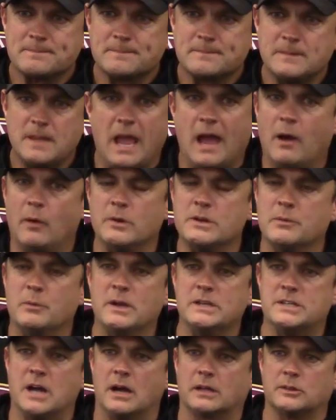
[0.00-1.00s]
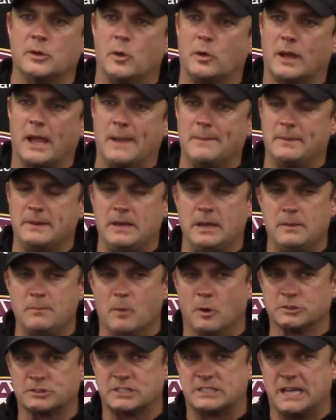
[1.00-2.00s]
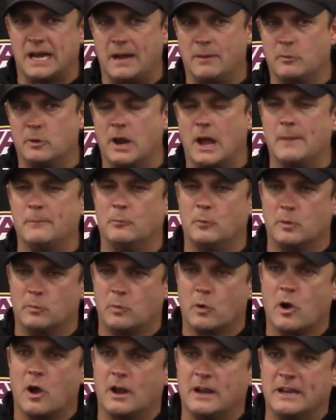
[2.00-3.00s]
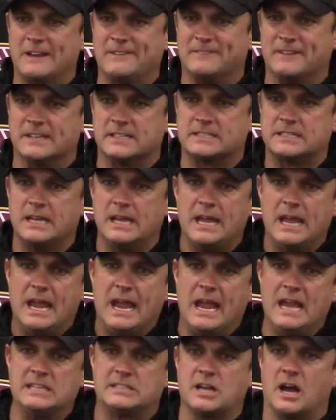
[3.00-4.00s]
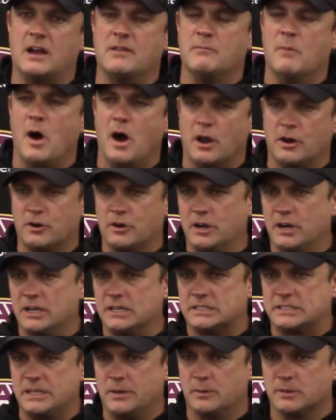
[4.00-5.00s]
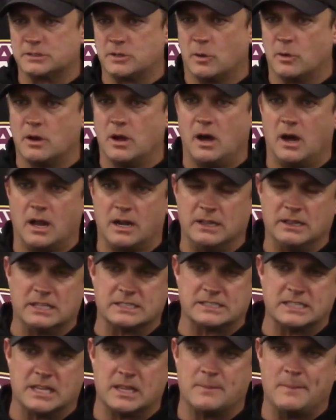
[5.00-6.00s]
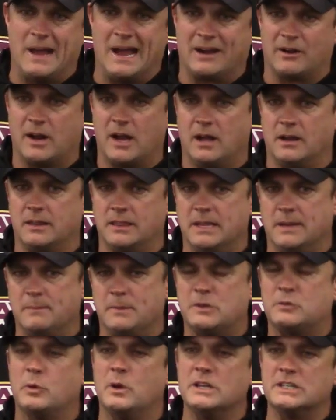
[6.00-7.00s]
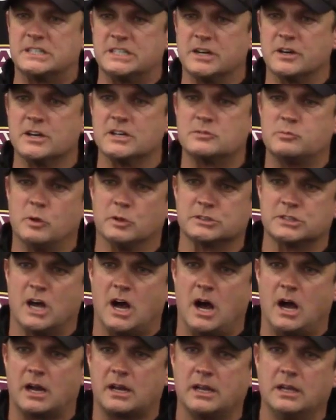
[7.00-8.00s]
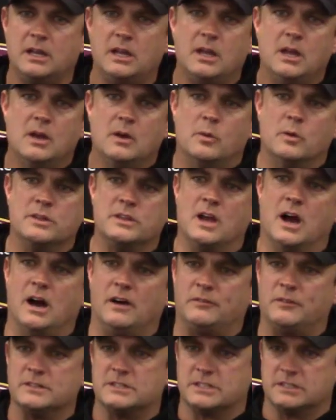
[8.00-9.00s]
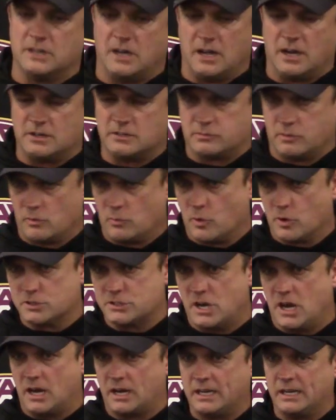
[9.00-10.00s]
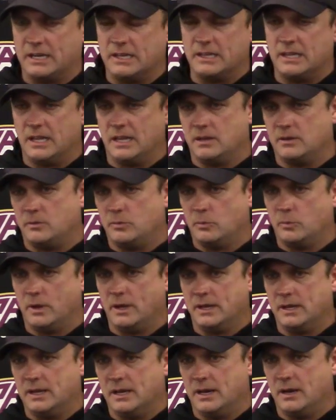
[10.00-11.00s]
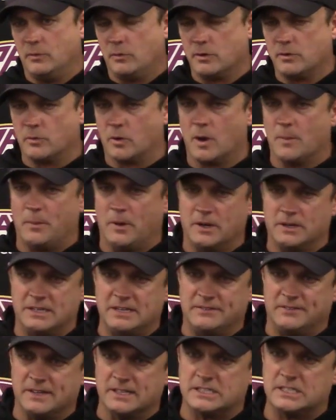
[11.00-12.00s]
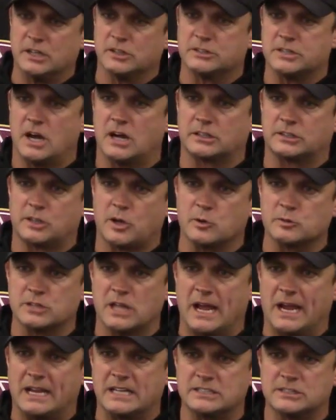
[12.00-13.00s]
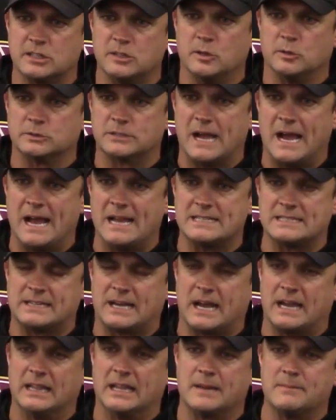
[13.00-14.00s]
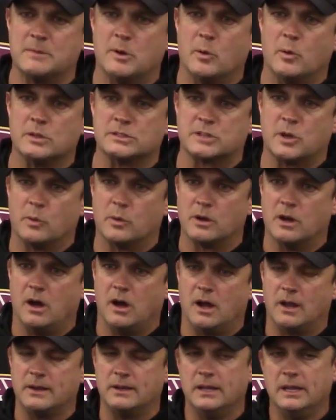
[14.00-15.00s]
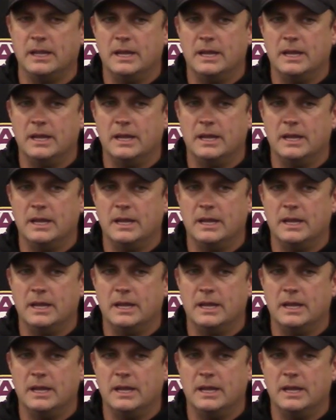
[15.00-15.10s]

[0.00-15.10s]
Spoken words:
Yeah, we talk the whole game. I mean, most of the time when we're on defense, he's kind of monitoring and seeing what's going on and listening in the background. And then between series, we'll talk. When the offense is on, is when we're talking, and then when we're up on defense, he'll talk to Coach Likens and those guys and kind of let them know what's going on.